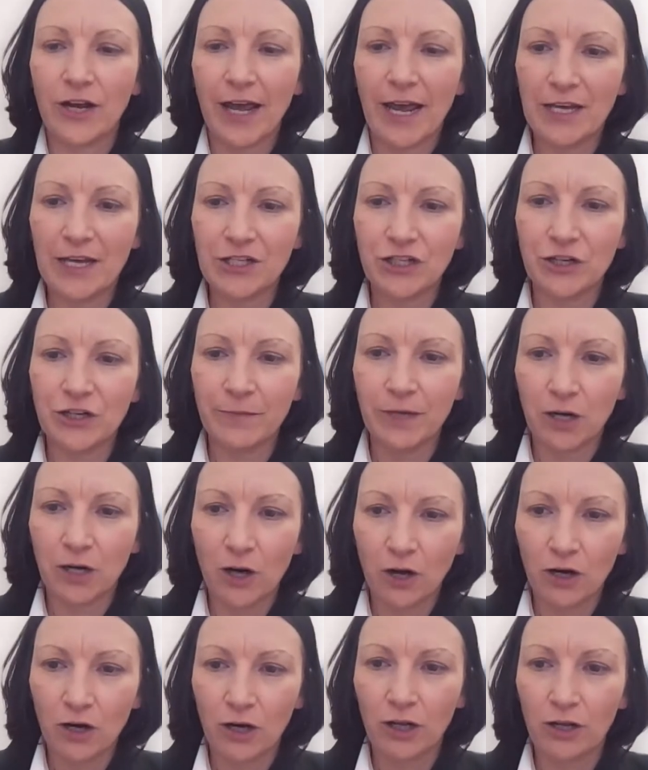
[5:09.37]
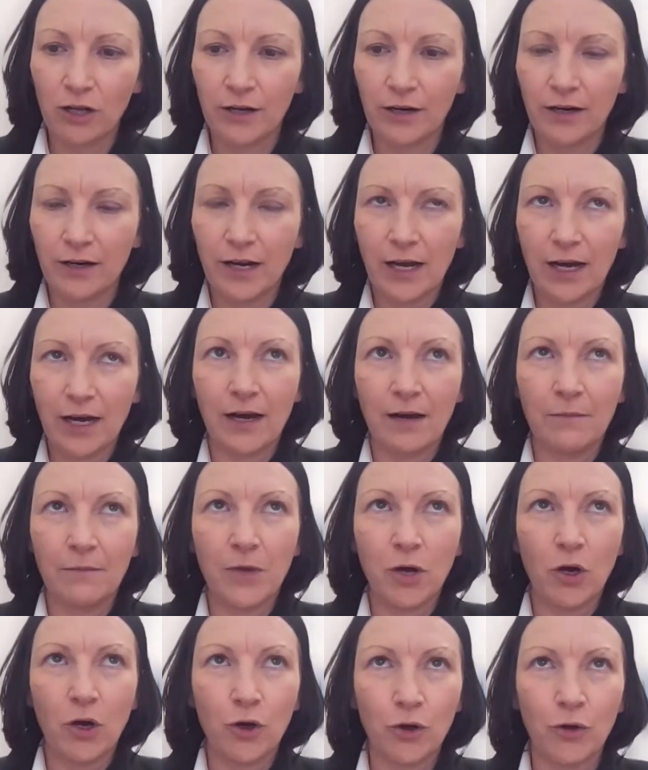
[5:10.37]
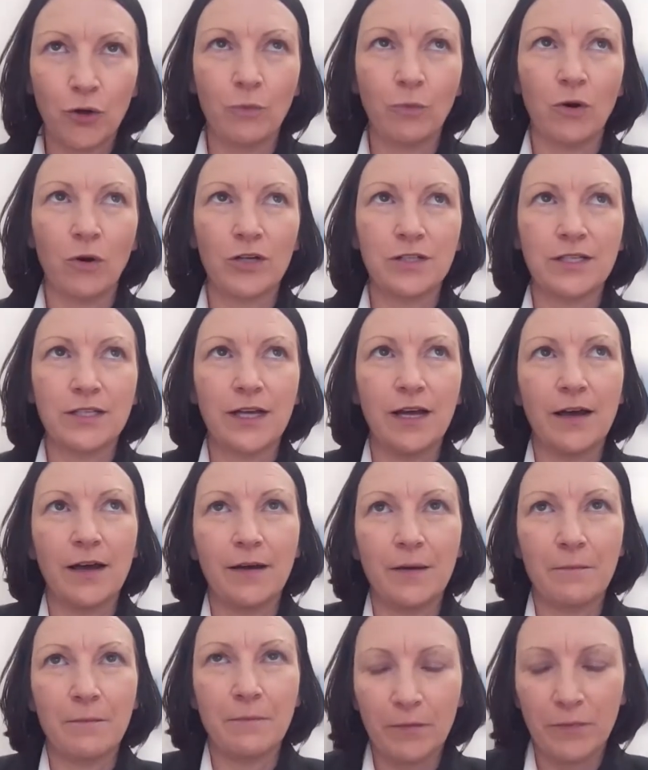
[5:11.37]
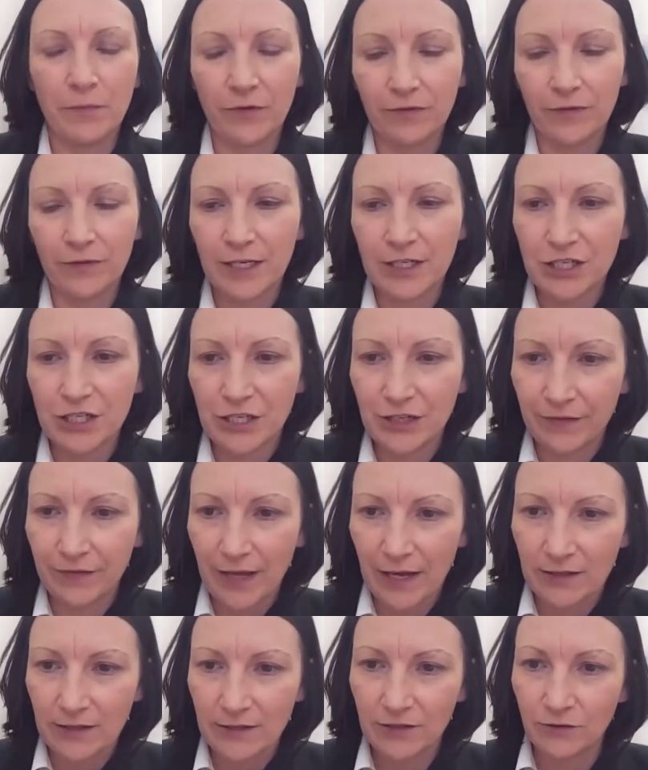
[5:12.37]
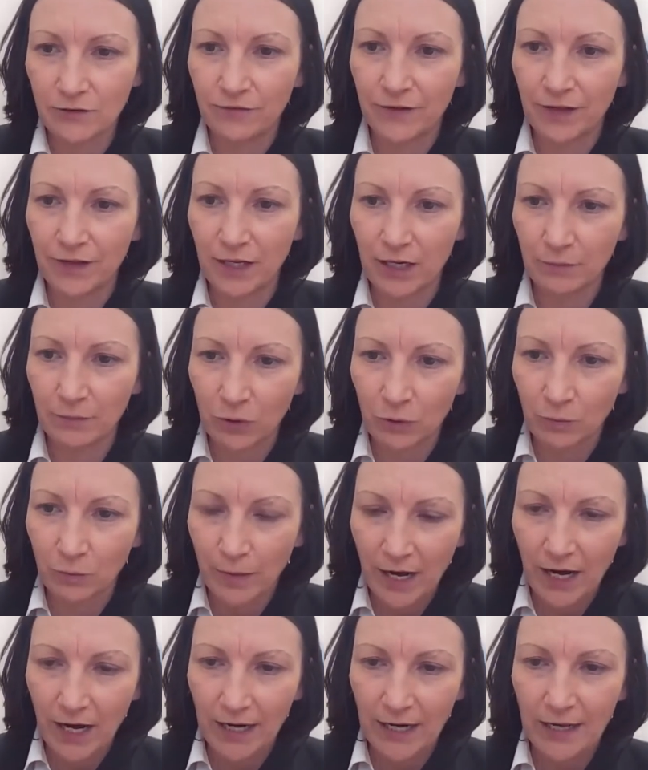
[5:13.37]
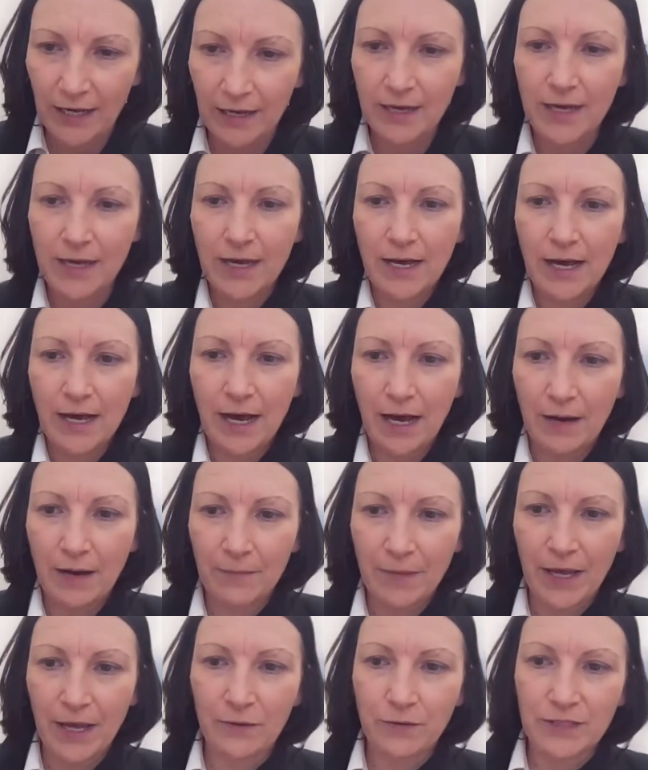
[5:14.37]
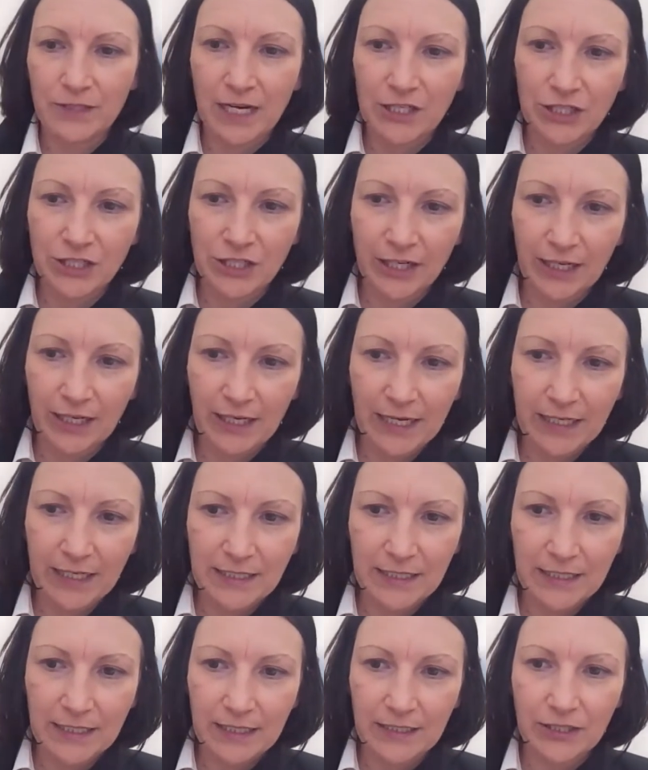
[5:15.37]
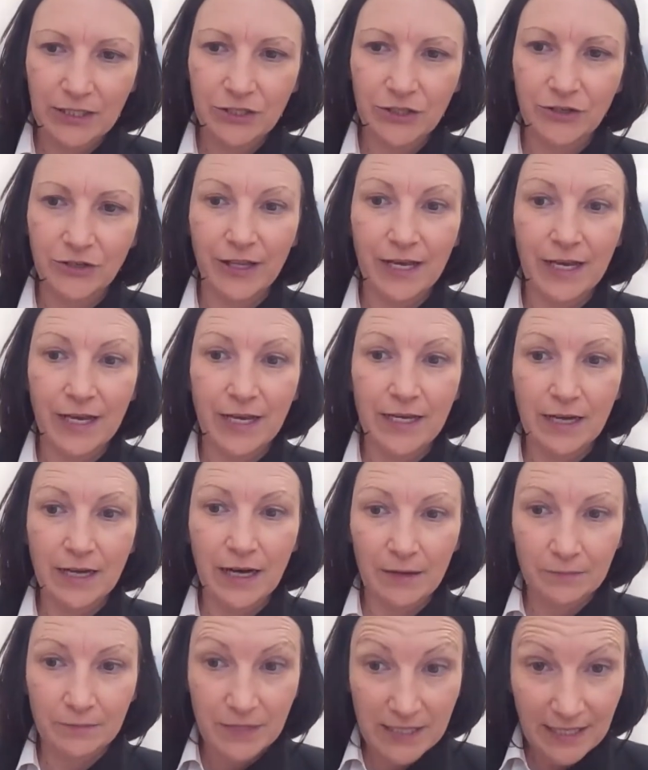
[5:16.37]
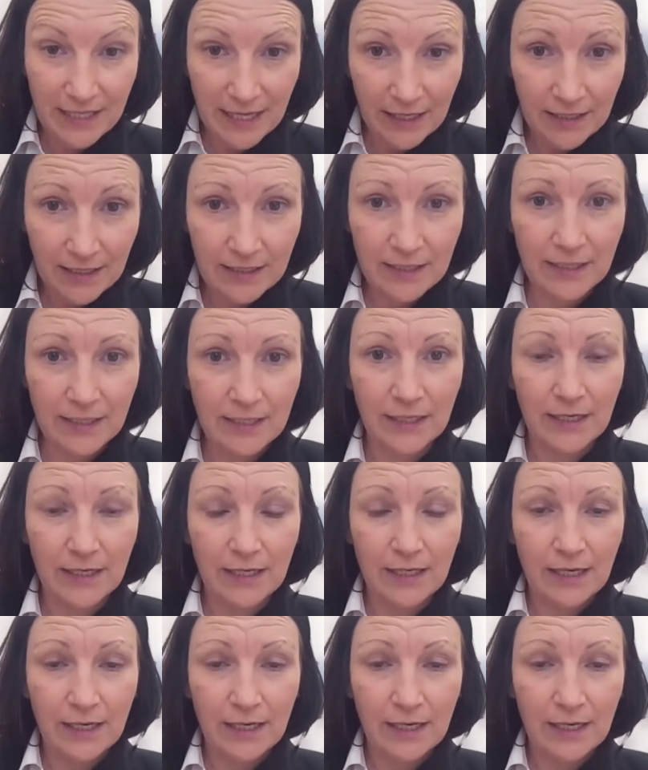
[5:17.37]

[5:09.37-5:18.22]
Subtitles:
Andrew McLaughlin, who was a member of the Legislative Council for the Liberal Party, he was actually elected into the Senate